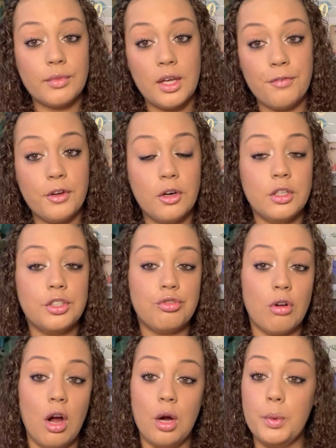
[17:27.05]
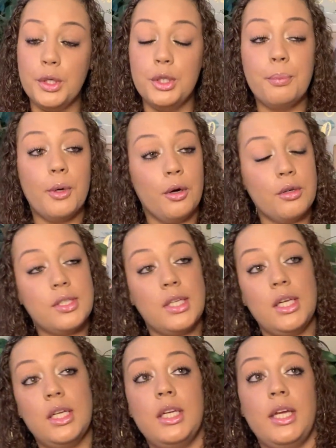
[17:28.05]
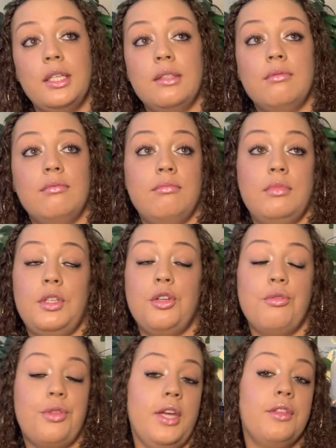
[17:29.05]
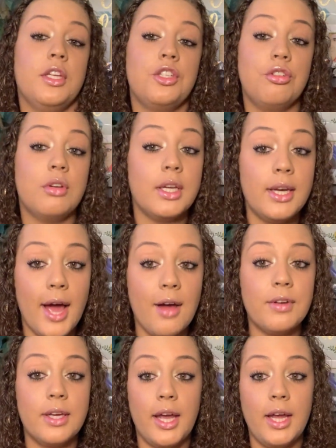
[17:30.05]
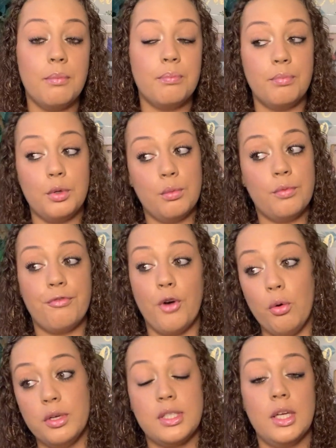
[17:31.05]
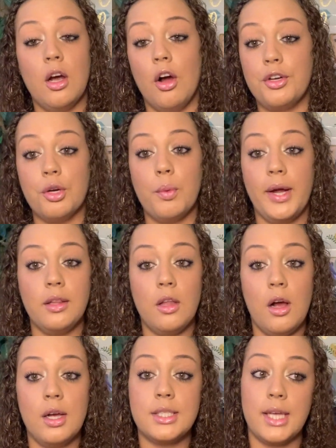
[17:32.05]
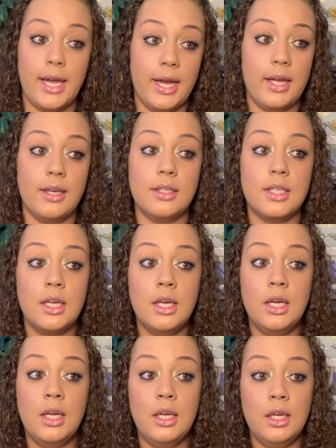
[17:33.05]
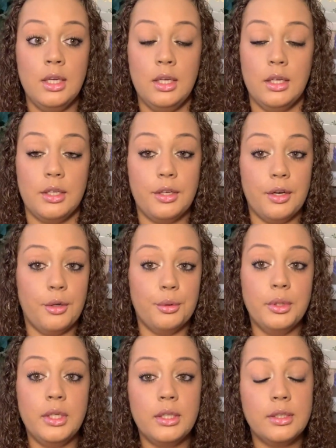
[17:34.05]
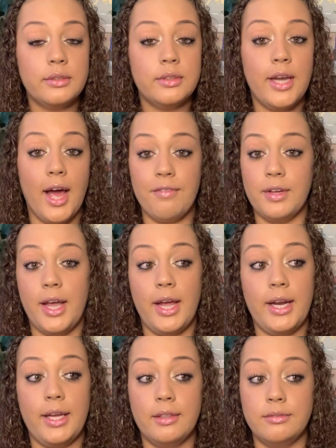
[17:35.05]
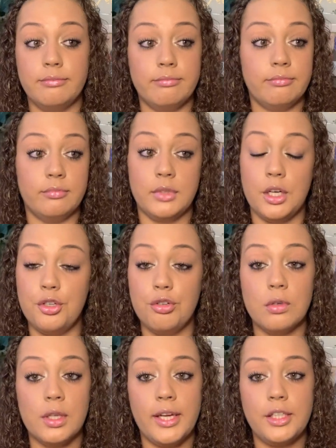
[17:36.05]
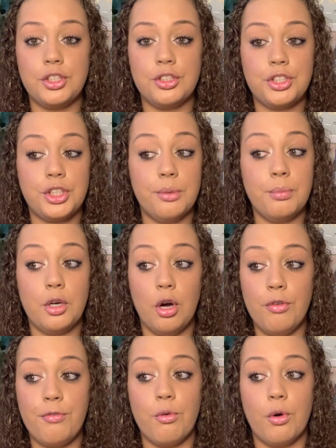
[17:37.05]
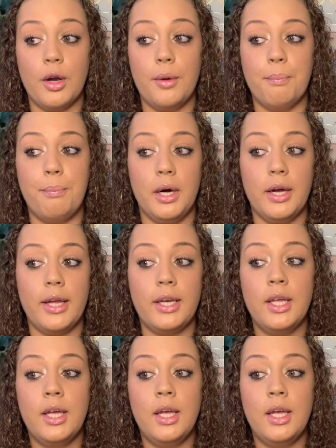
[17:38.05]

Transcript: if you're a strong-willed person and you think that you can navigate focusing on your weight loss and, you know, navigating a new relationship, go for it. But